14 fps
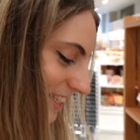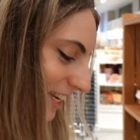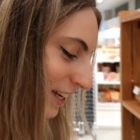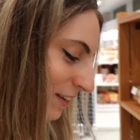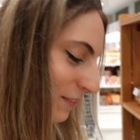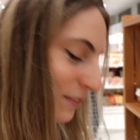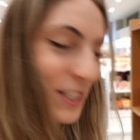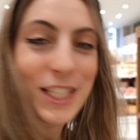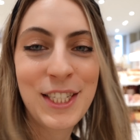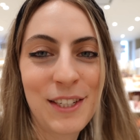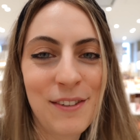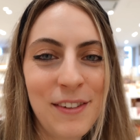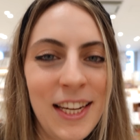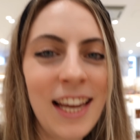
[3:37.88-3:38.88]

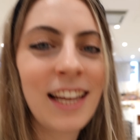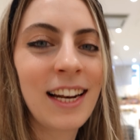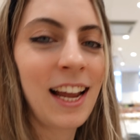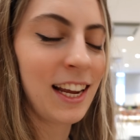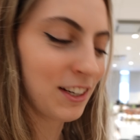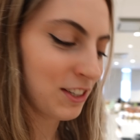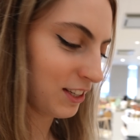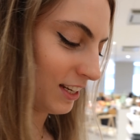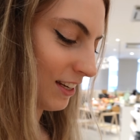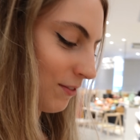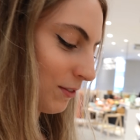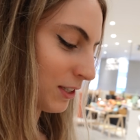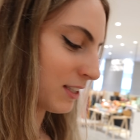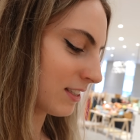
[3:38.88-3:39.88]
shijimi, and I actually
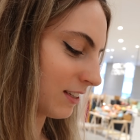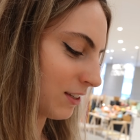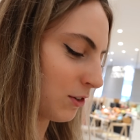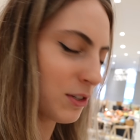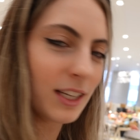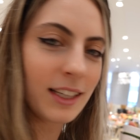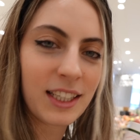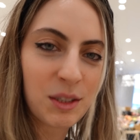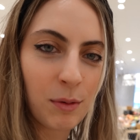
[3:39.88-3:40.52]
was using this